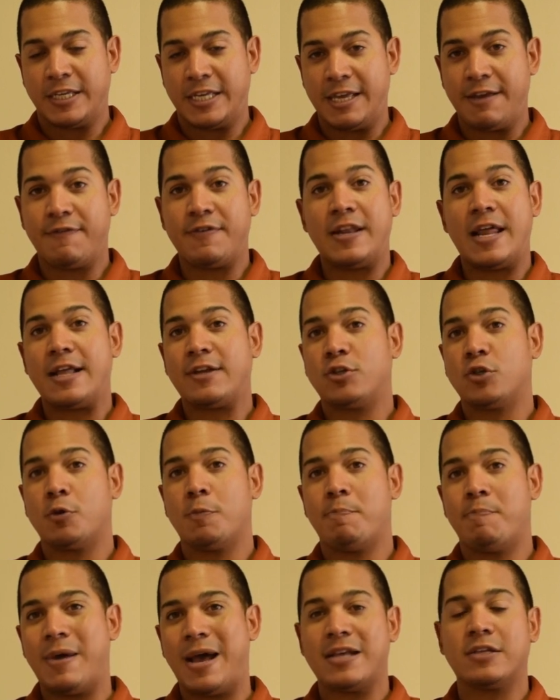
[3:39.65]
even at
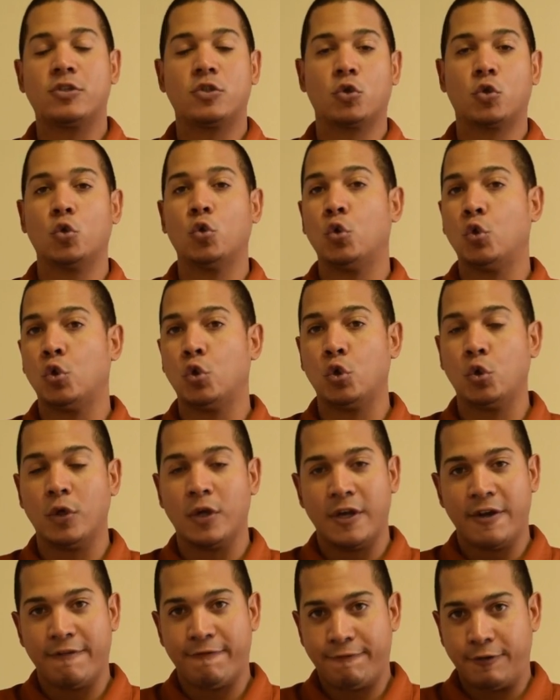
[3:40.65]
your best school,
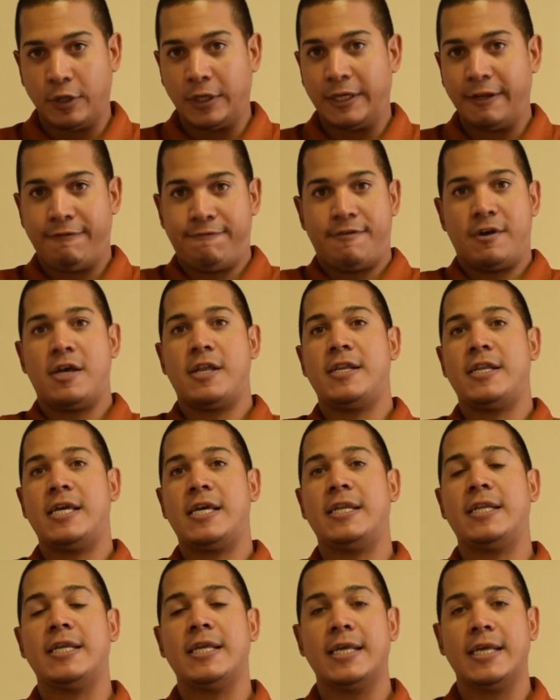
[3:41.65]
fully
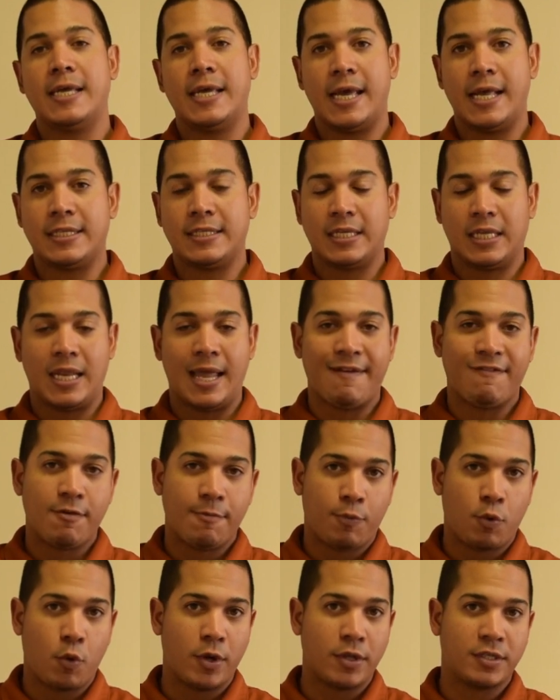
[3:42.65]
funded, it's
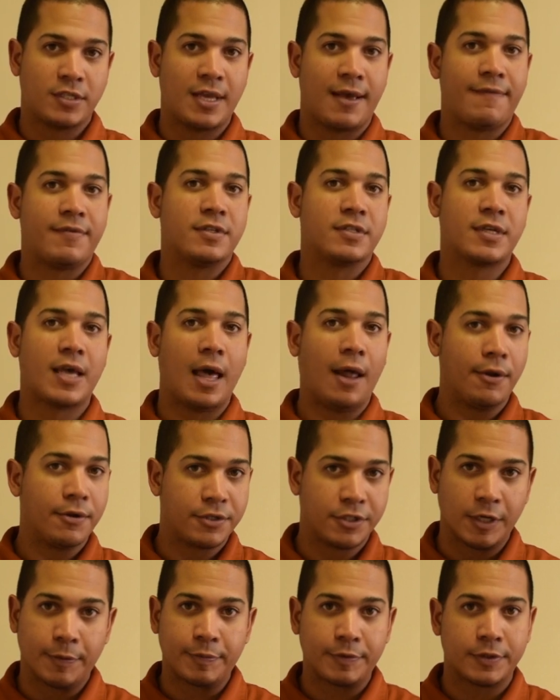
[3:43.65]
11.7
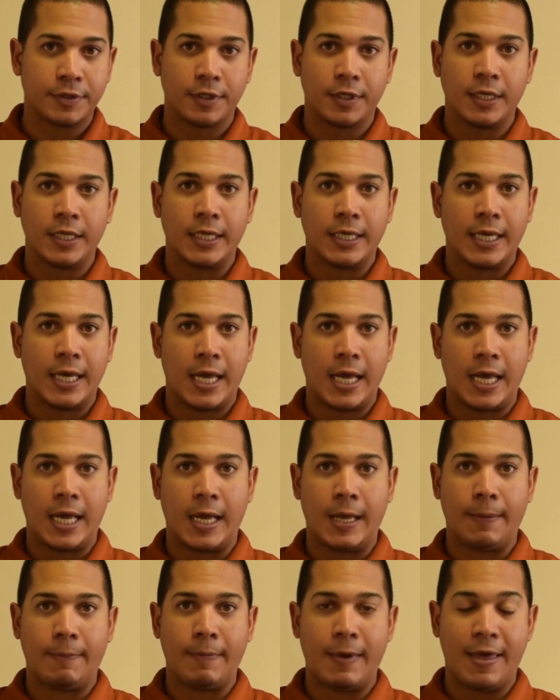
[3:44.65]
scholarships.
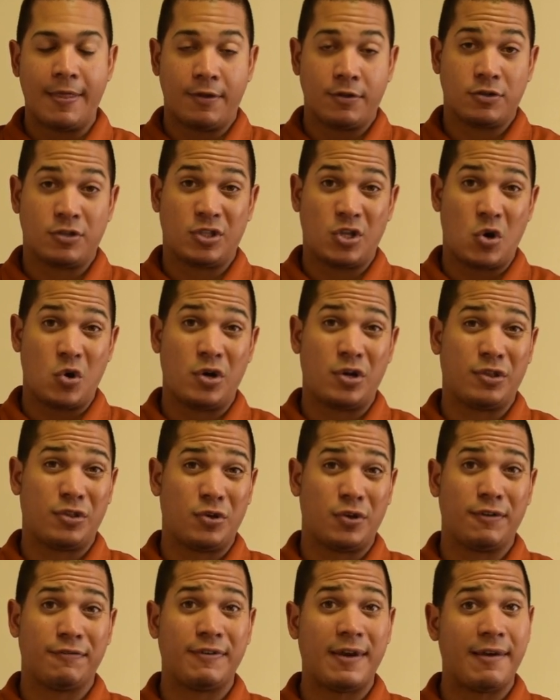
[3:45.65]
And there's 30 to
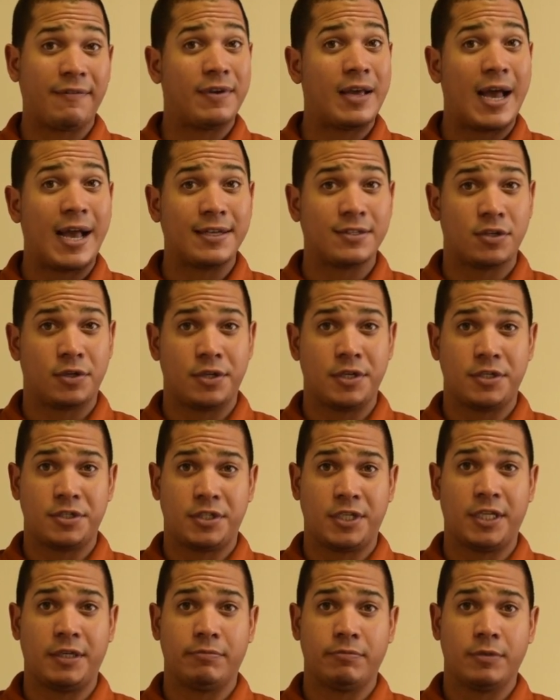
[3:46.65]
35 guys on
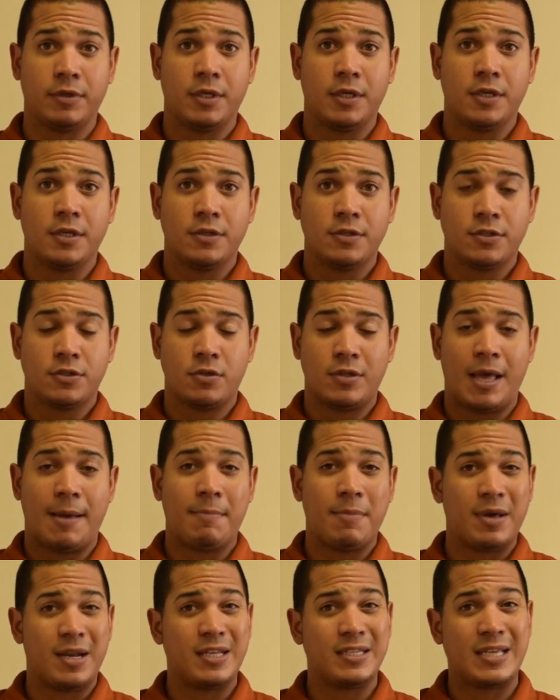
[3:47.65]
each team. So
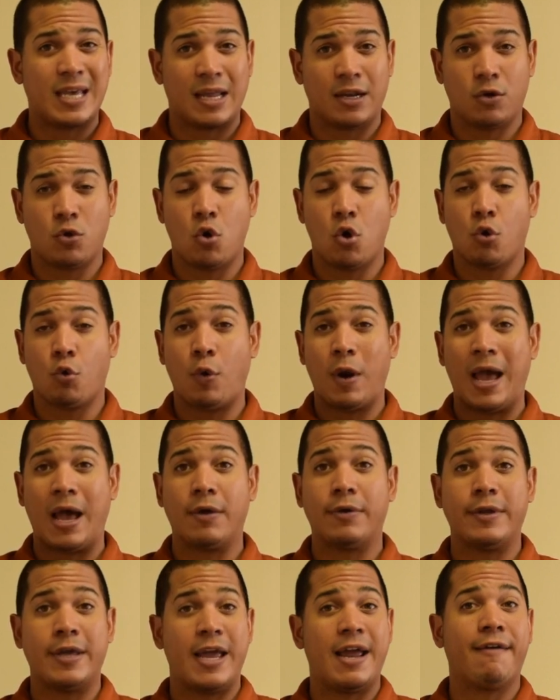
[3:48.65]
that money's gotta go
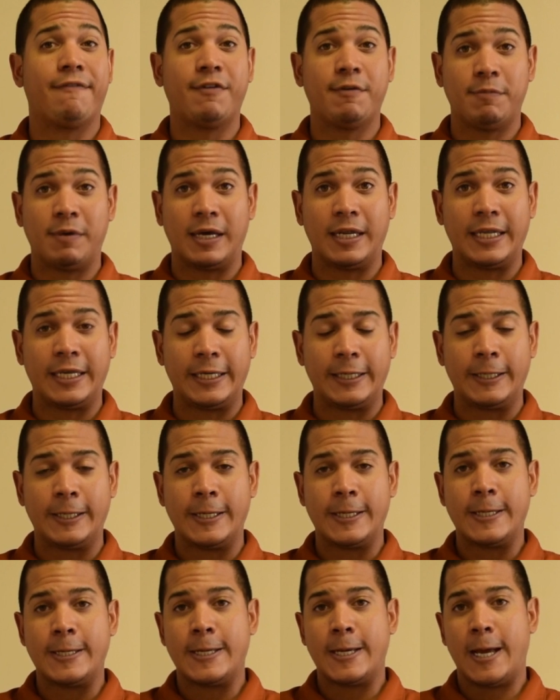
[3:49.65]
around to everybody.
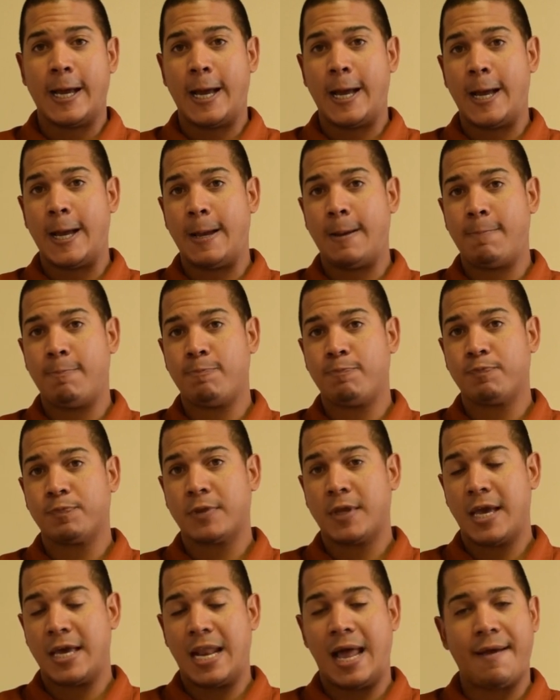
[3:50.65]

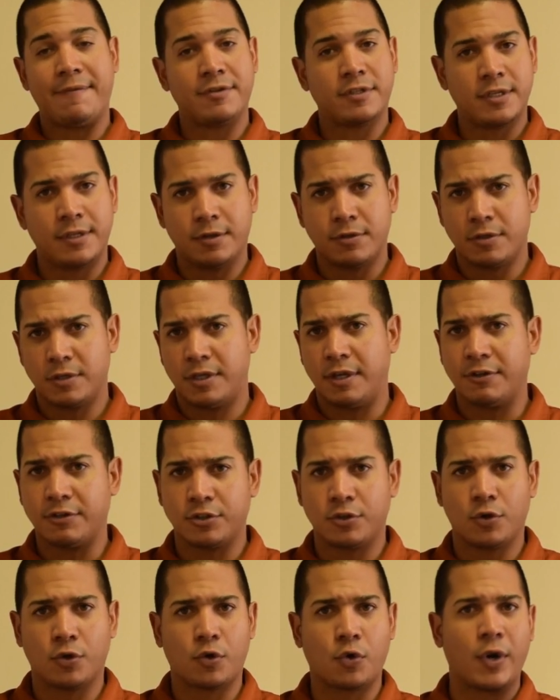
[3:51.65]
And obviously there's
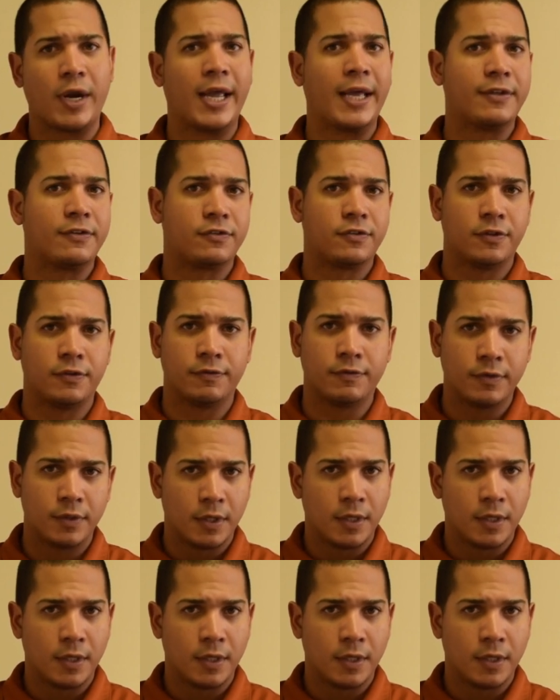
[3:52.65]
additional grants and